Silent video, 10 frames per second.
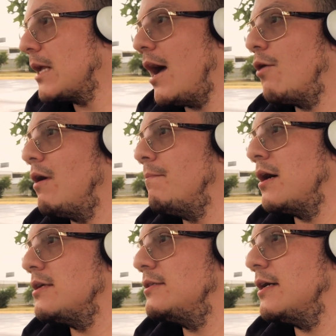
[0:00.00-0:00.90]
How do I
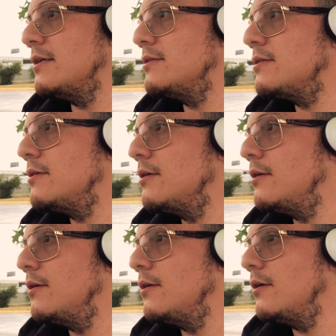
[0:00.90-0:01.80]
monetize?
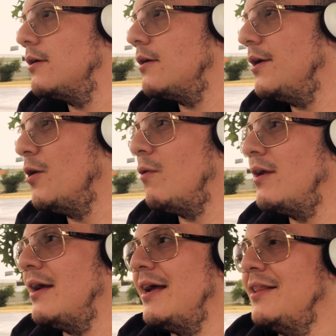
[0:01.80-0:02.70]
You know
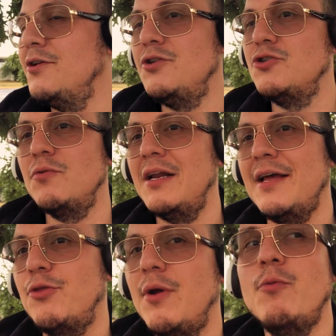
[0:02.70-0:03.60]
what? Eh, eh, there's only
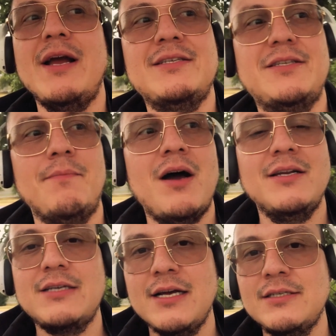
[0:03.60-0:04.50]
like three ways to
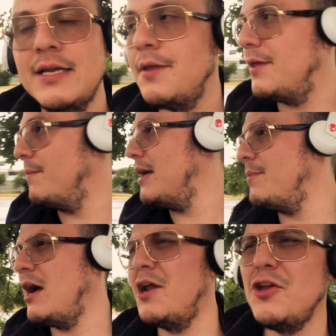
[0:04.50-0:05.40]
monetize anything, man.
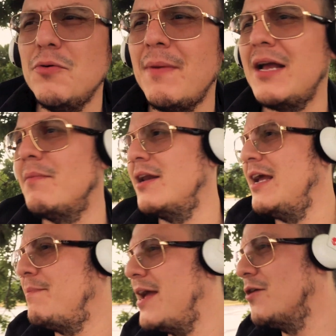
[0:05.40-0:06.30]
But how do you make
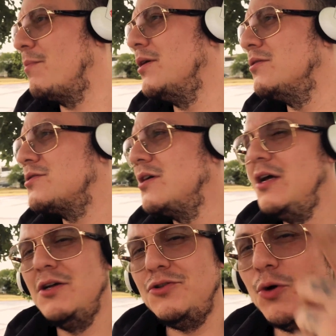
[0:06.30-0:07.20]
money and pay your bills
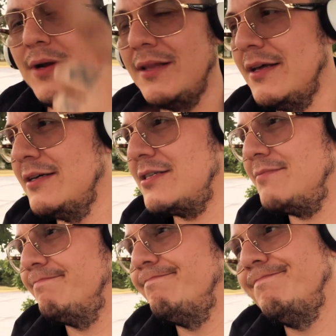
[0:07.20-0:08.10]
doing this?
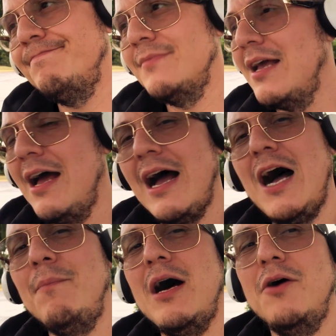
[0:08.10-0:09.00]

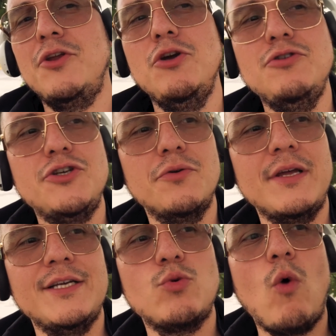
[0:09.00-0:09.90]
How about you do
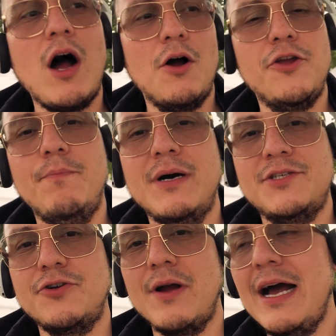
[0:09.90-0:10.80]
this while you
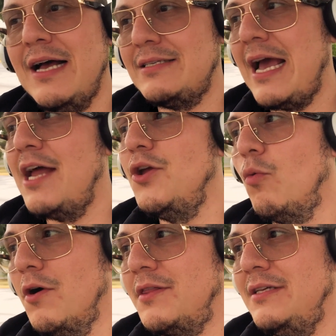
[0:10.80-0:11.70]
bust your ass and you
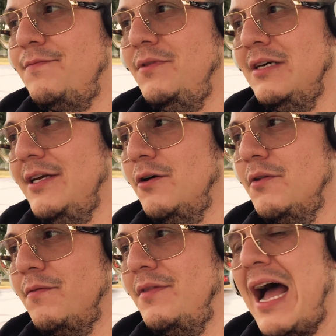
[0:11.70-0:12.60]
work the, the you know
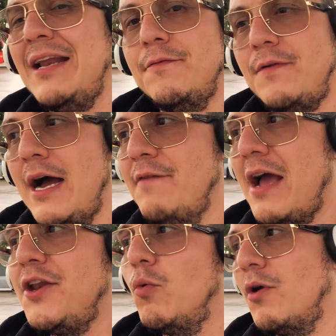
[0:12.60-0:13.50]
the nine to five
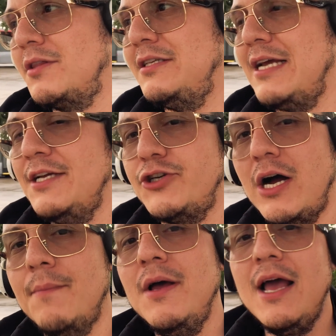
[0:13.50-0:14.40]
and you work the day job?